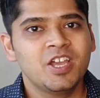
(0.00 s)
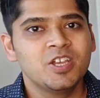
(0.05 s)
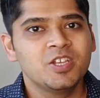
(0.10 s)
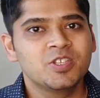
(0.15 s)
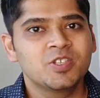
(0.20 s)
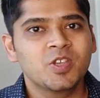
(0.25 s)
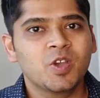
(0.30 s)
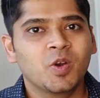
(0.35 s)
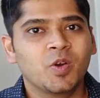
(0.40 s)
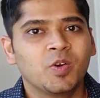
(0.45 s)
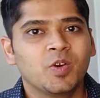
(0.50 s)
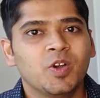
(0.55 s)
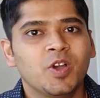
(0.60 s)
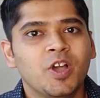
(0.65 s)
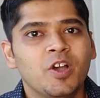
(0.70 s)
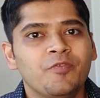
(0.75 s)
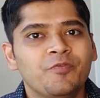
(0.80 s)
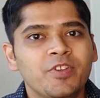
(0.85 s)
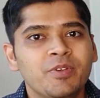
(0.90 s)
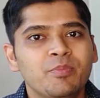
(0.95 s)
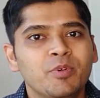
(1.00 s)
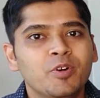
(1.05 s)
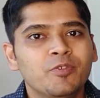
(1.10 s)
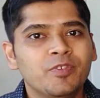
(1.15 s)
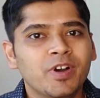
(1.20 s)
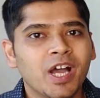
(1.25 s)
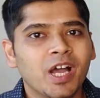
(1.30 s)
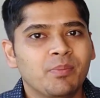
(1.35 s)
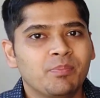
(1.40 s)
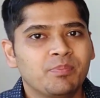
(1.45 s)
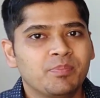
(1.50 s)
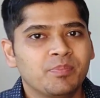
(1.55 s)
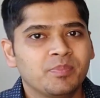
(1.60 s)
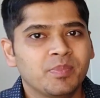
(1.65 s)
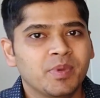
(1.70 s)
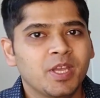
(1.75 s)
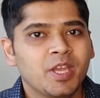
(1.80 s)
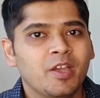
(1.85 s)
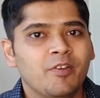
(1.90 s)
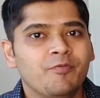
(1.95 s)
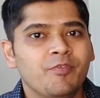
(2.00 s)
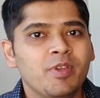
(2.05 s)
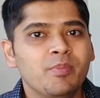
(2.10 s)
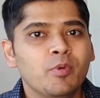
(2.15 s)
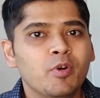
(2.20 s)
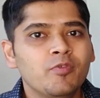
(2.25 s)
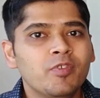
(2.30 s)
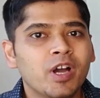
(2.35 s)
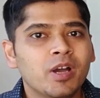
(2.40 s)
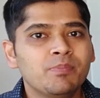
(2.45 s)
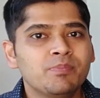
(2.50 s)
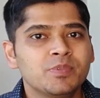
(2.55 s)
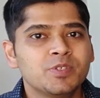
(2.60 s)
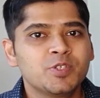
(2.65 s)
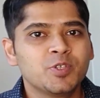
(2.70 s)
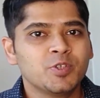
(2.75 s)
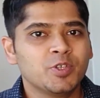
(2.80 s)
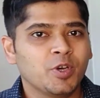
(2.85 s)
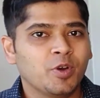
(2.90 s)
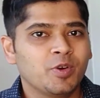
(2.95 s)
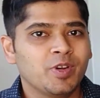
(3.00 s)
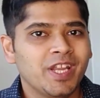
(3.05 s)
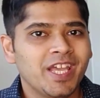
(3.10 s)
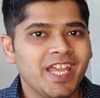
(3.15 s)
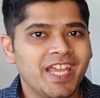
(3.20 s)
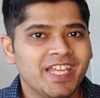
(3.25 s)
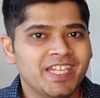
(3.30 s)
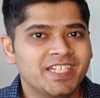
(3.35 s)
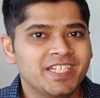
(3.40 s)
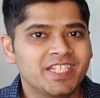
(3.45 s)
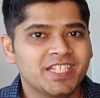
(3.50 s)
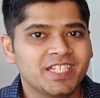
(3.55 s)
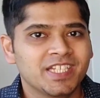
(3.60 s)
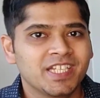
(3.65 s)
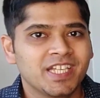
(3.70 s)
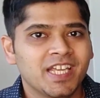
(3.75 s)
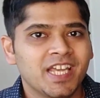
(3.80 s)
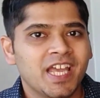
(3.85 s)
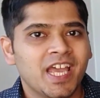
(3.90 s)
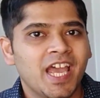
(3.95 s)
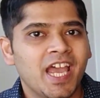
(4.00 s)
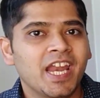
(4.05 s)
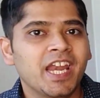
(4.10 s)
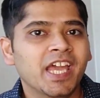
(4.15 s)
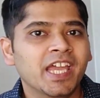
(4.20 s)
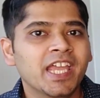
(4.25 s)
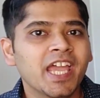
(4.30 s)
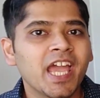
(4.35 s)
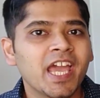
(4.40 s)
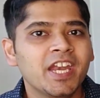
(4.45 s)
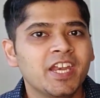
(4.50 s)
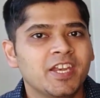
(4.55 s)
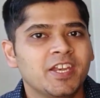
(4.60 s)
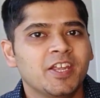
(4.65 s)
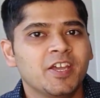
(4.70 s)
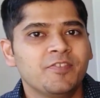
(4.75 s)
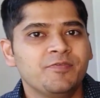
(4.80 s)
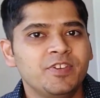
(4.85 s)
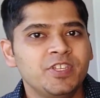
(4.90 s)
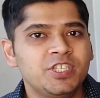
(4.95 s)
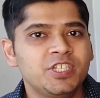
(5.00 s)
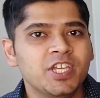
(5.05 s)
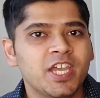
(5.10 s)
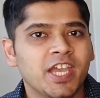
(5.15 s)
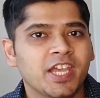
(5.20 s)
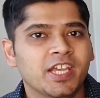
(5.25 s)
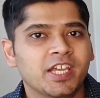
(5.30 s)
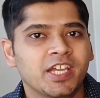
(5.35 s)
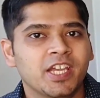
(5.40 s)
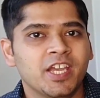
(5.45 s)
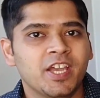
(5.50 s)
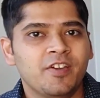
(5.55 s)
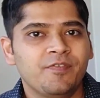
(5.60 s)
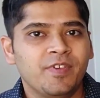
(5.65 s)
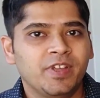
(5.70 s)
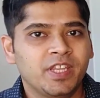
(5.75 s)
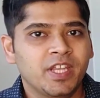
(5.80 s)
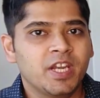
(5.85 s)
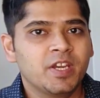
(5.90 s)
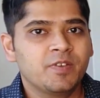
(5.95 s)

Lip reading: So we move up. We move up to node 8 and again we check whether